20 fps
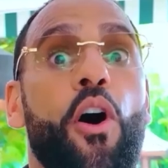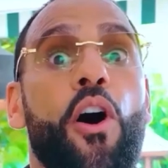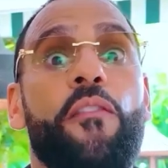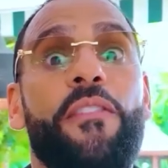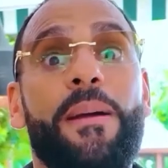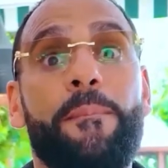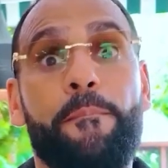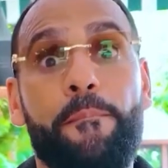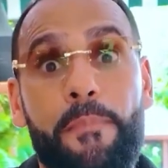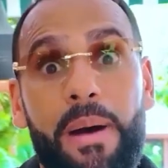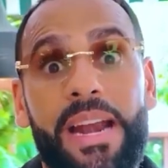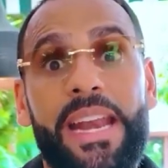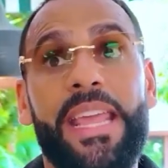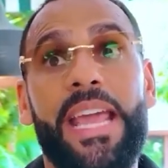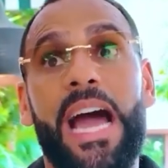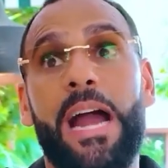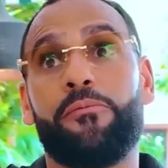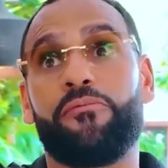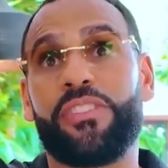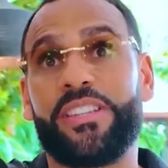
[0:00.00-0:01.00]
of money
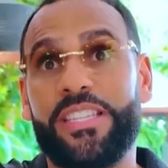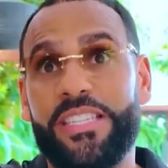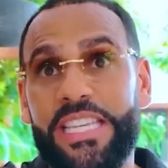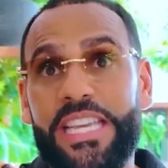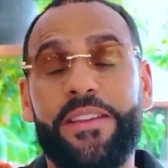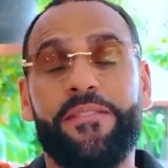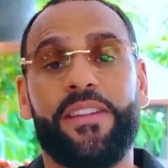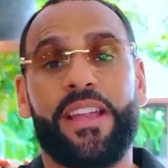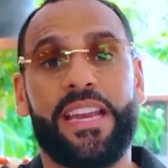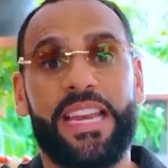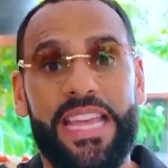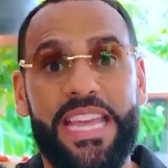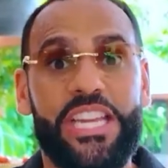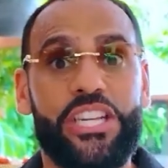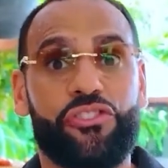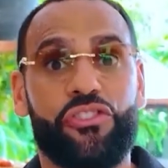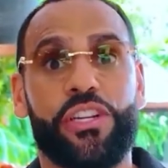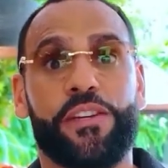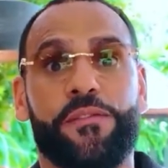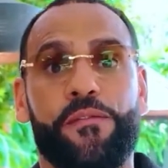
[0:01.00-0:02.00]
I'm receiving an
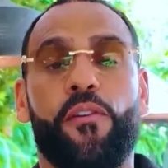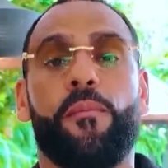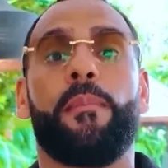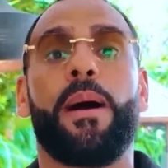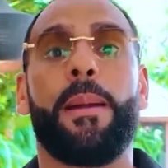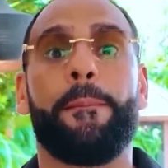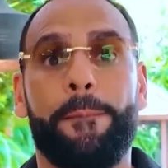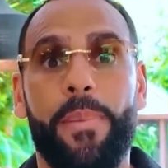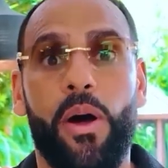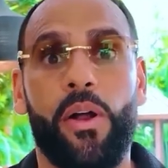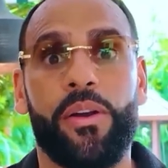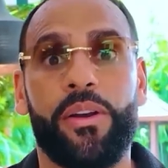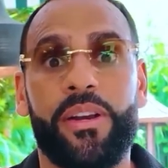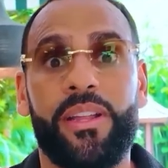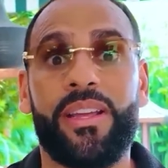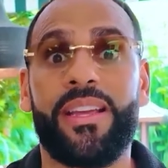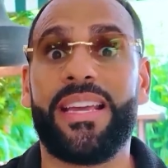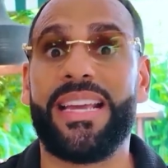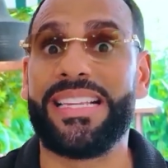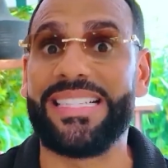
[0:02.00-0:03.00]
interest from my bond
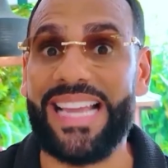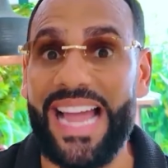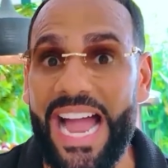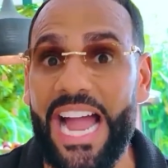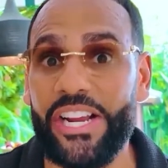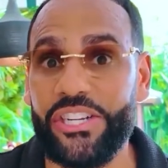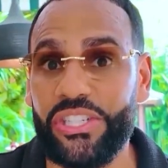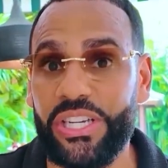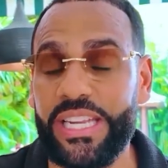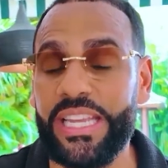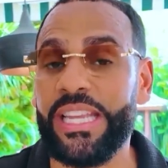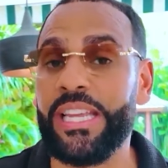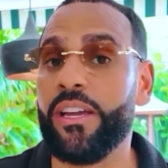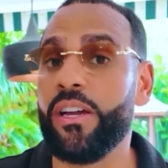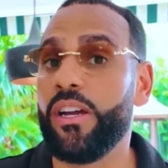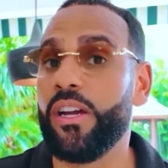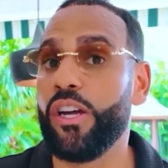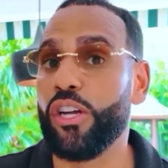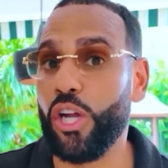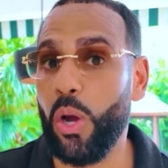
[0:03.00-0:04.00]
is actually
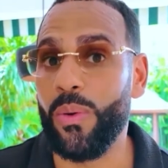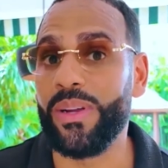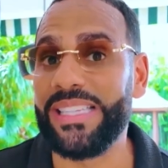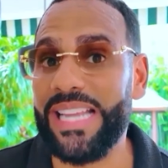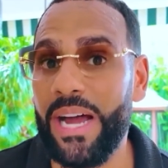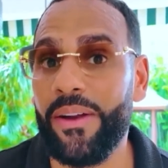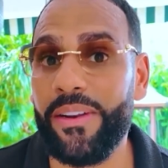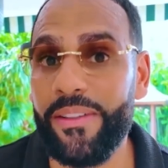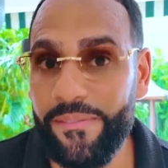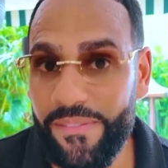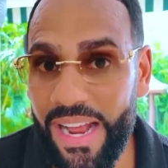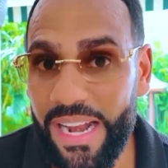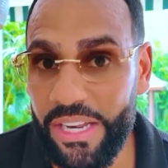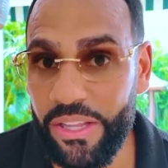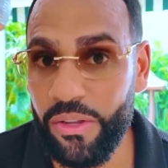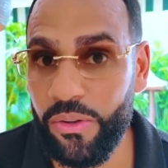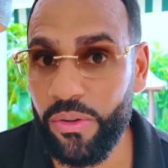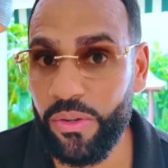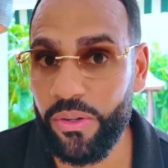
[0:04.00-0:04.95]
going down in value?